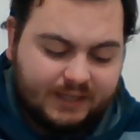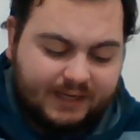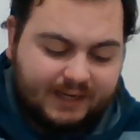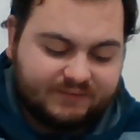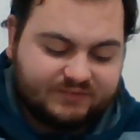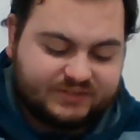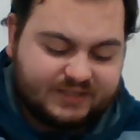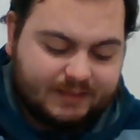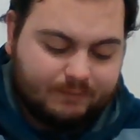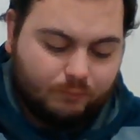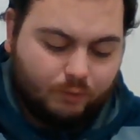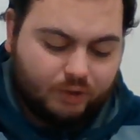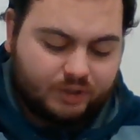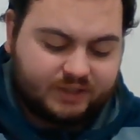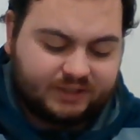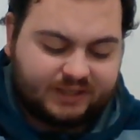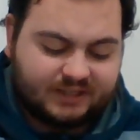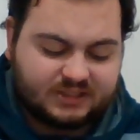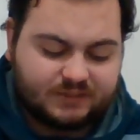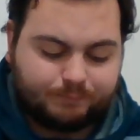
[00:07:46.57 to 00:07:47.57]
if Sam
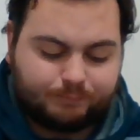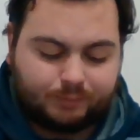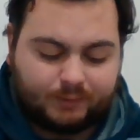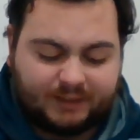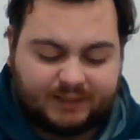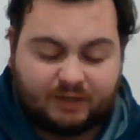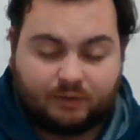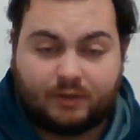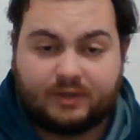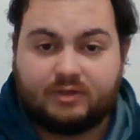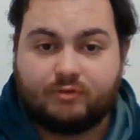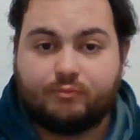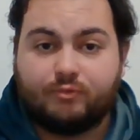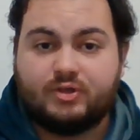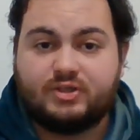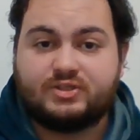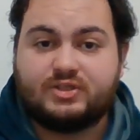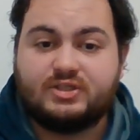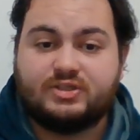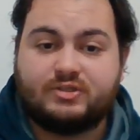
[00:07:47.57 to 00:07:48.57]
Walker doesn't play tonight, the
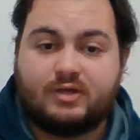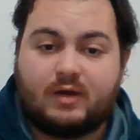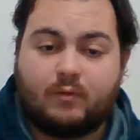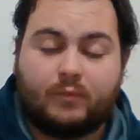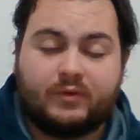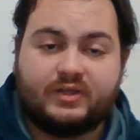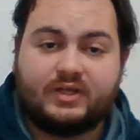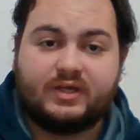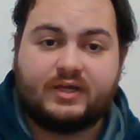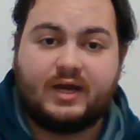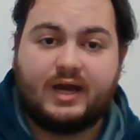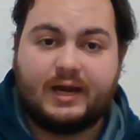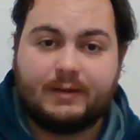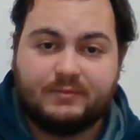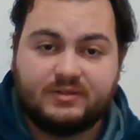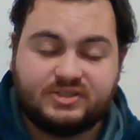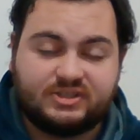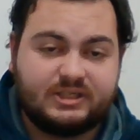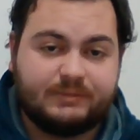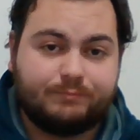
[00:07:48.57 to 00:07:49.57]
Roosters don't win the game.
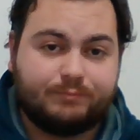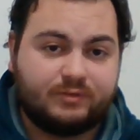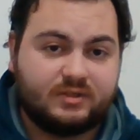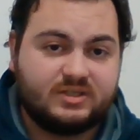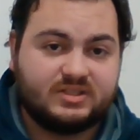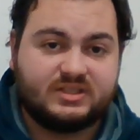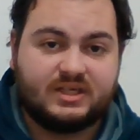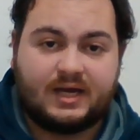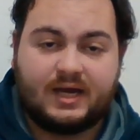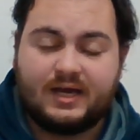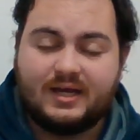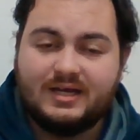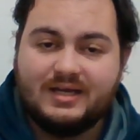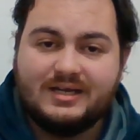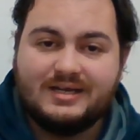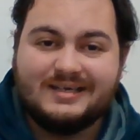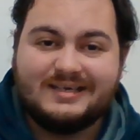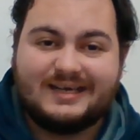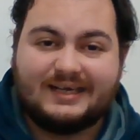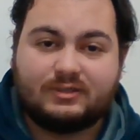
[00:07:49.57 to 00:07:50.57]
It's simple as that.
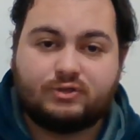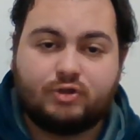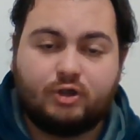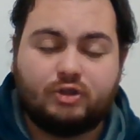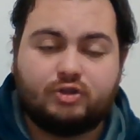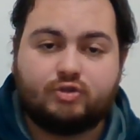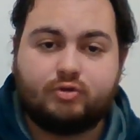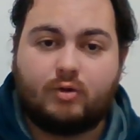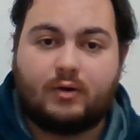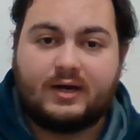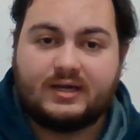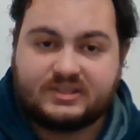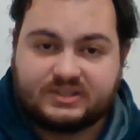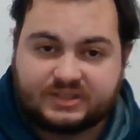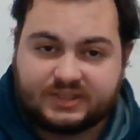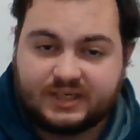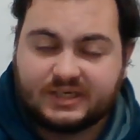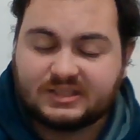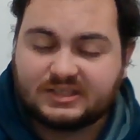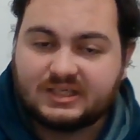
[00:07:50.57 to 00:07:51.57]
He had 2 try
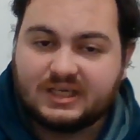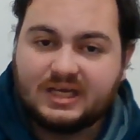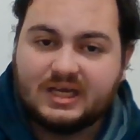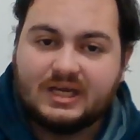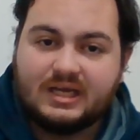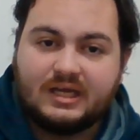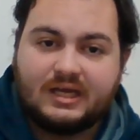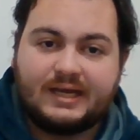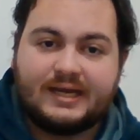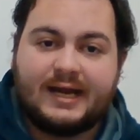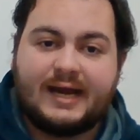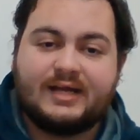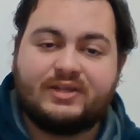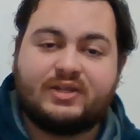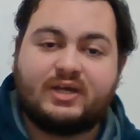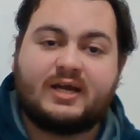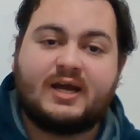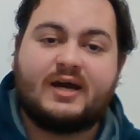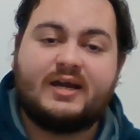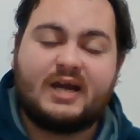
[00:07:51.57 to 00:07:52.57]
assists. He had
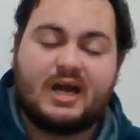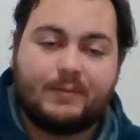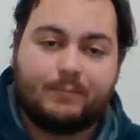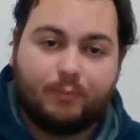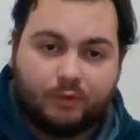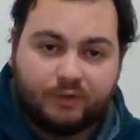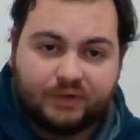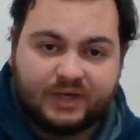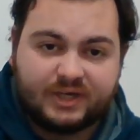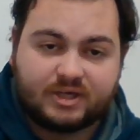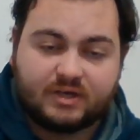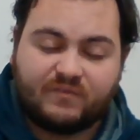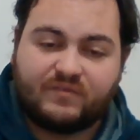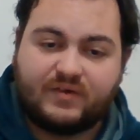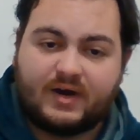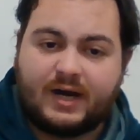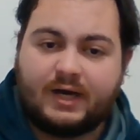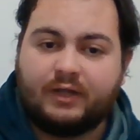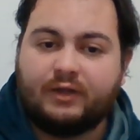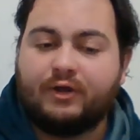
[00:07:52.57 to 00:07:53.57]
the cutout ball to
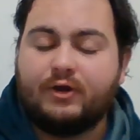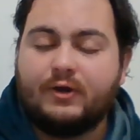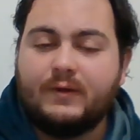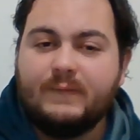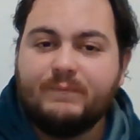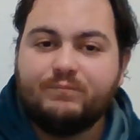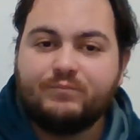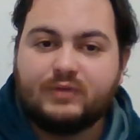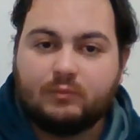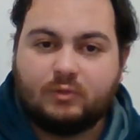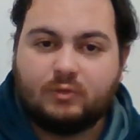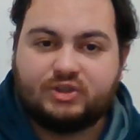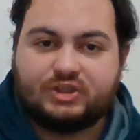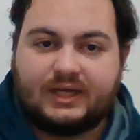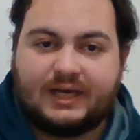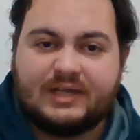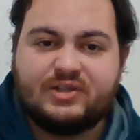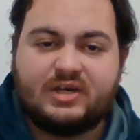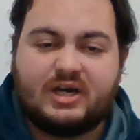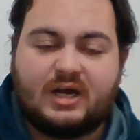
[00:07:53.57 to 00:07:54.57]
Ikavalu, which
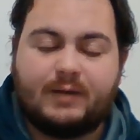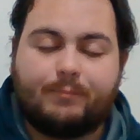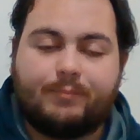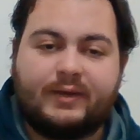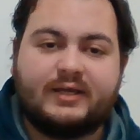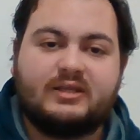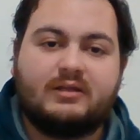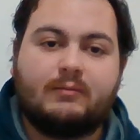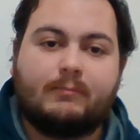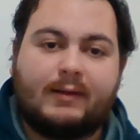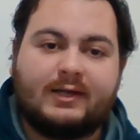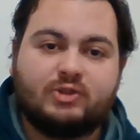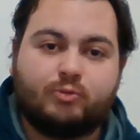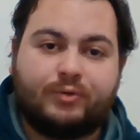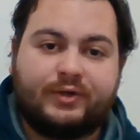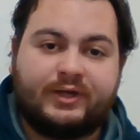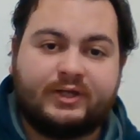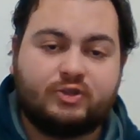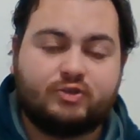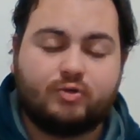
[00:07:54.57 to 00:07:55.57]
ended up being the
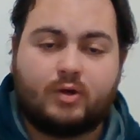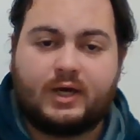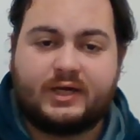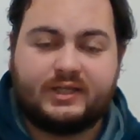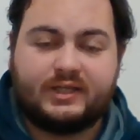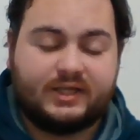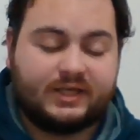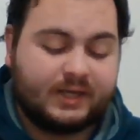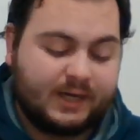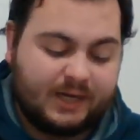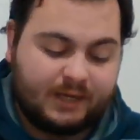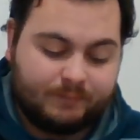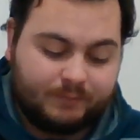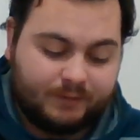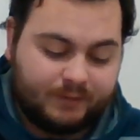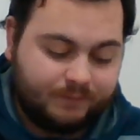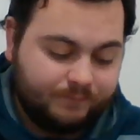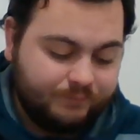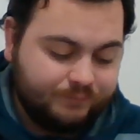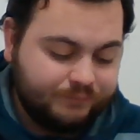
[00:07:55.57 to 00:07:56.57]
match-winning try of the game.
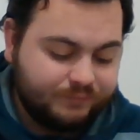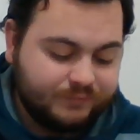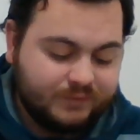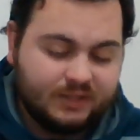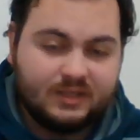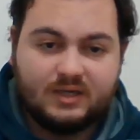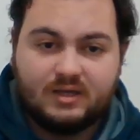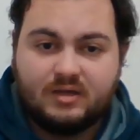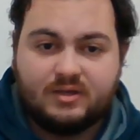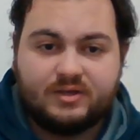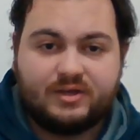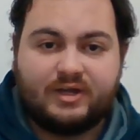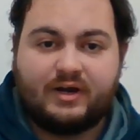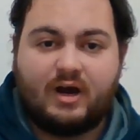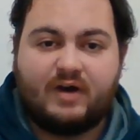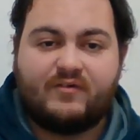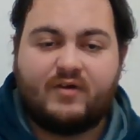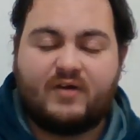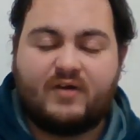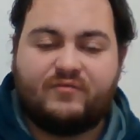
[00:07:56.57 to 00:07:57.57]
And
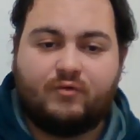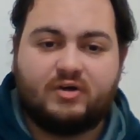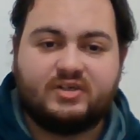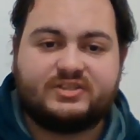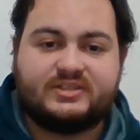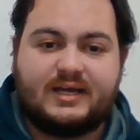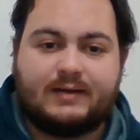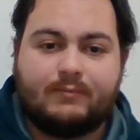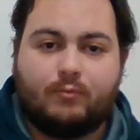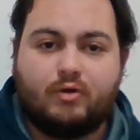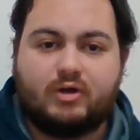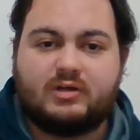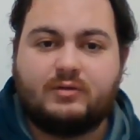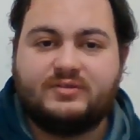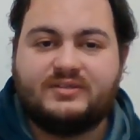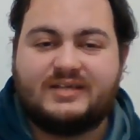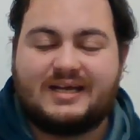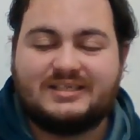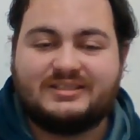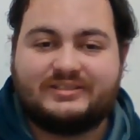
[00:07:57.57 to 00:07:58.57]
I thought Sam Walker
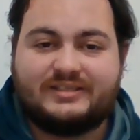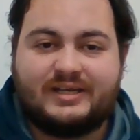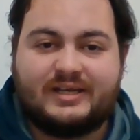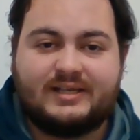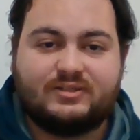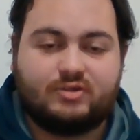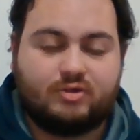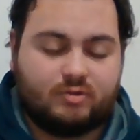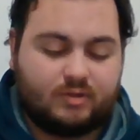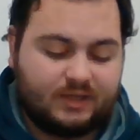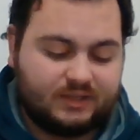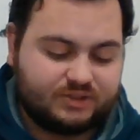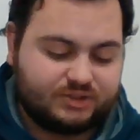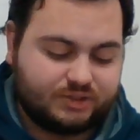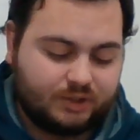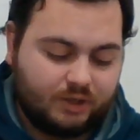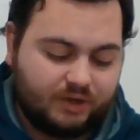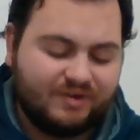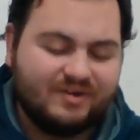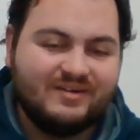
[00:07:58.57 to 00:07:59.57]
was outstanding tonight.
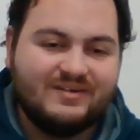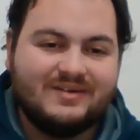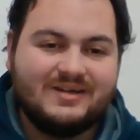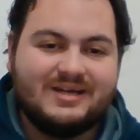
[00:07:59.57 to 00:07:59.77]
So